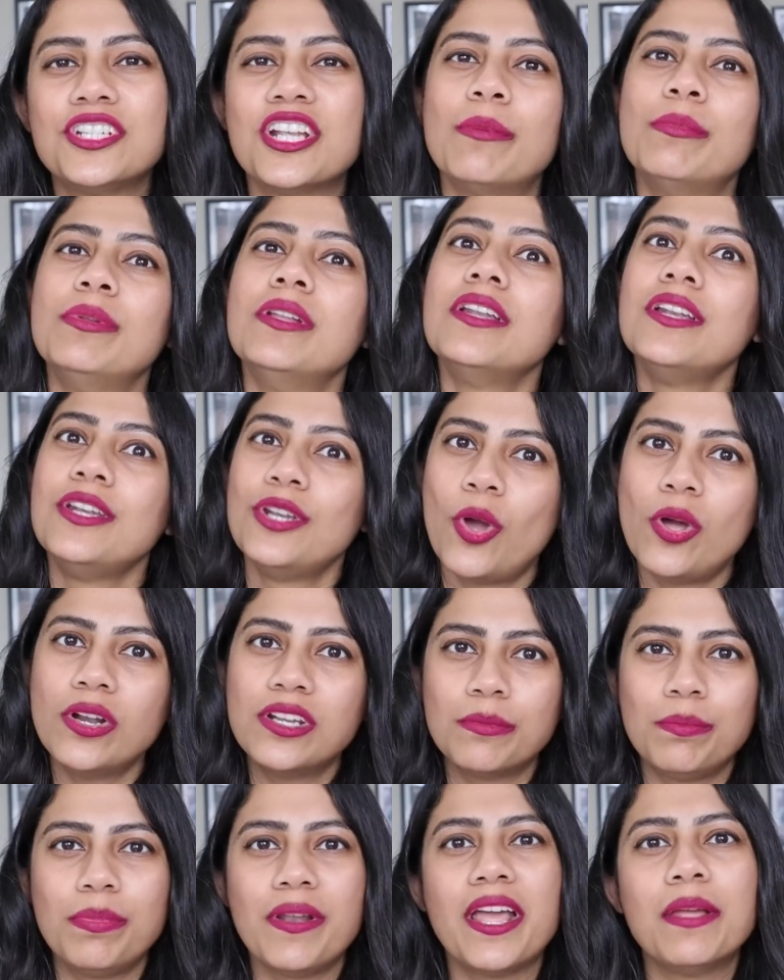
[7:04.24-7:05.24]
trouble and
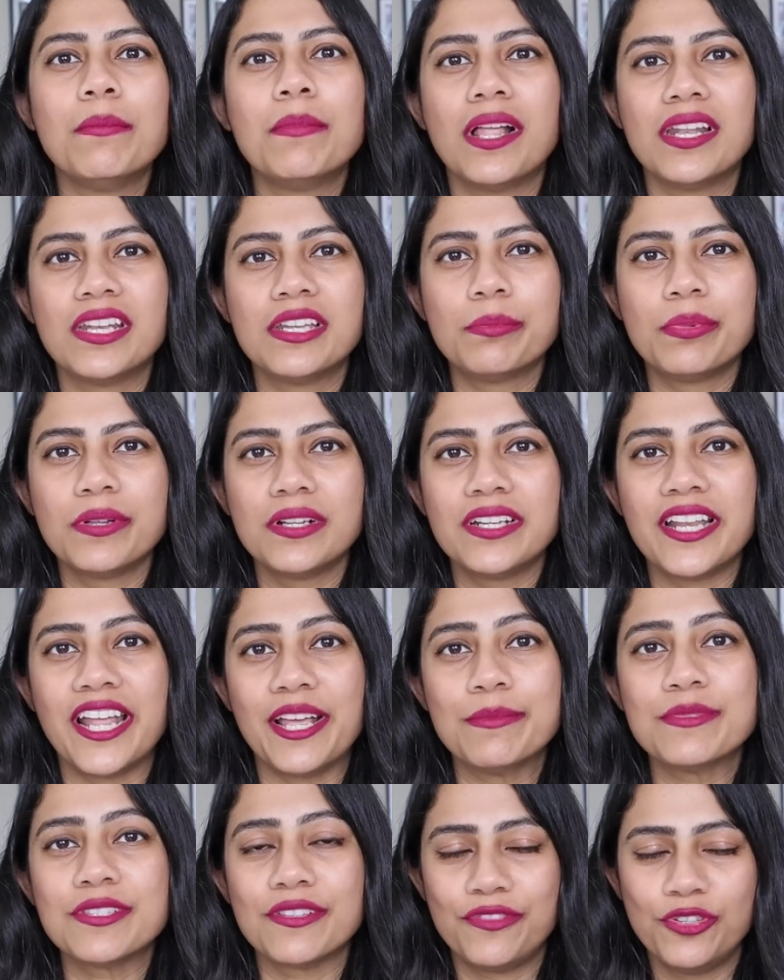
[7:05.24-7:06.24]
not apply multiple
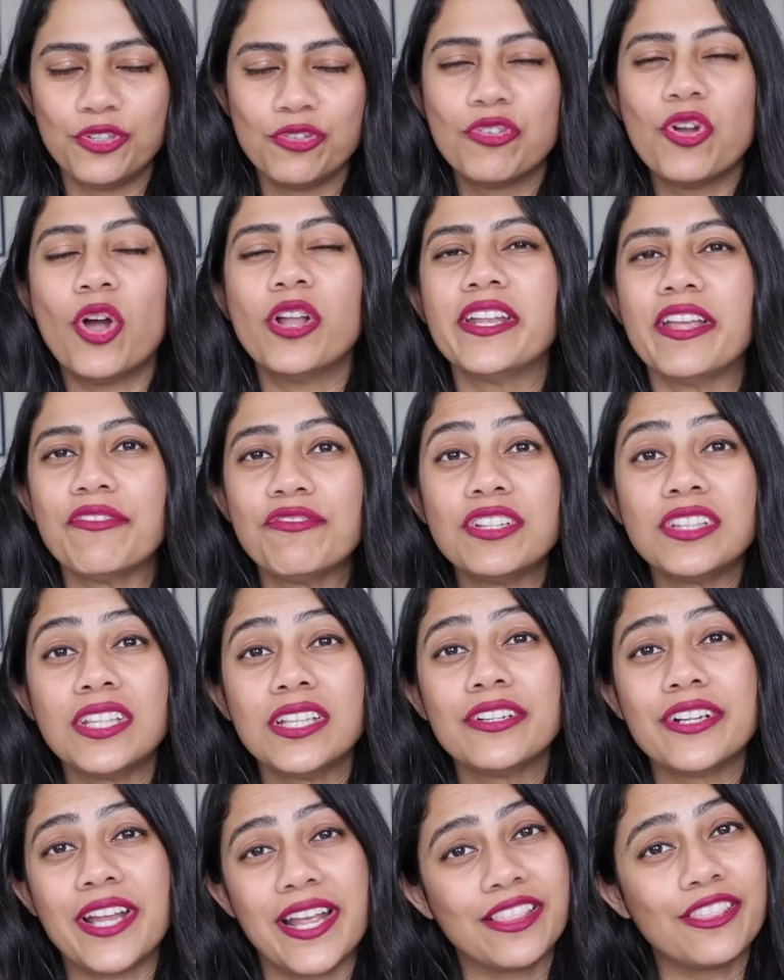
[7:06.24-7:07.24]
times if you've got
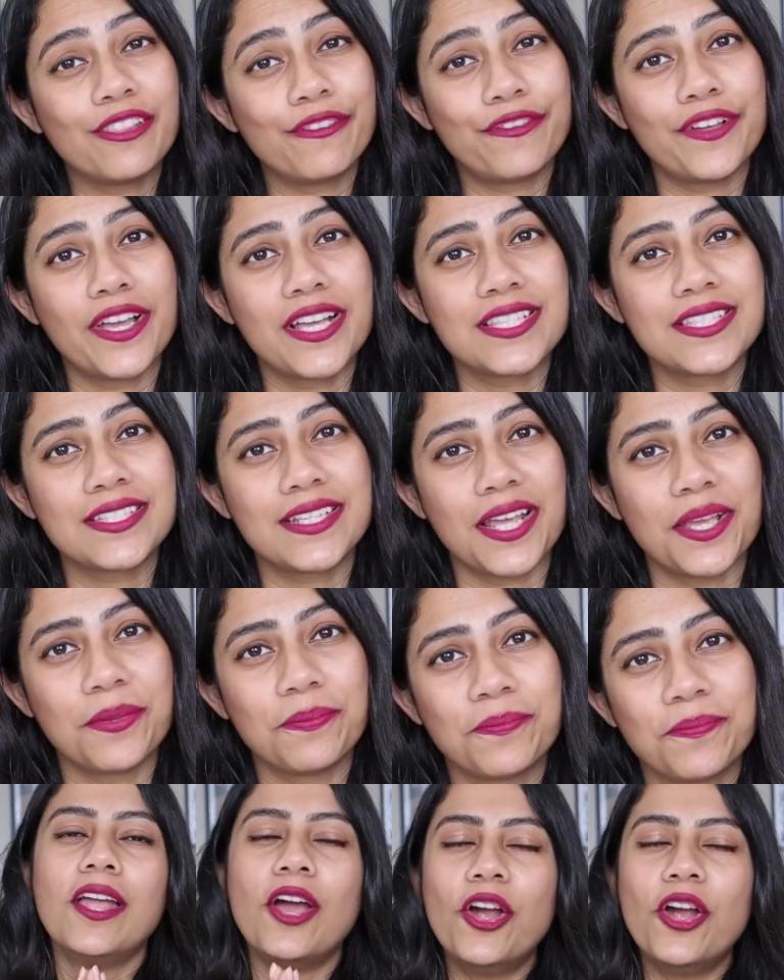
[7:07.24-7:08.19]
everything right the first time.